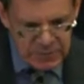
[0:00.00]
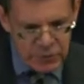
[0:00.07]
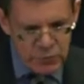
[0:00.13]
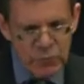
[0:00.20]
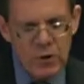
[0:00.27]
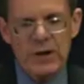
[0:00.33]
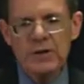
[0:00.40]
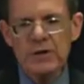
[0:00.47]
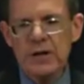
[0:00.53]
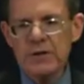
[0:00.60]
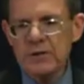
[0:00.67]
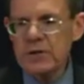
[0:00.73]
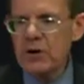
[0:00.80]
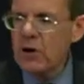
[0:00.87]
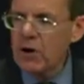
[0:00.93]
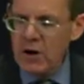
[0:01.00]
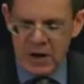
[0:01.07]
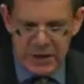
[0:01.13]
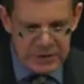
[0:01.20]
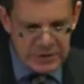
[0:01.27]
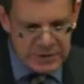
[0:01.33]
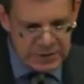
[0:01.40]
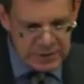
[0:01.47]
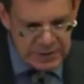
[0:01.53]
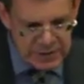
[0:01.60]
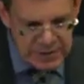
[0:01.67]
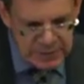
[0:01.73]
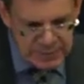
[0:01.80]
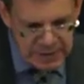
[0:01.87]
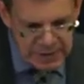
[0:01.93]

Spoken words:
to one or another cause in the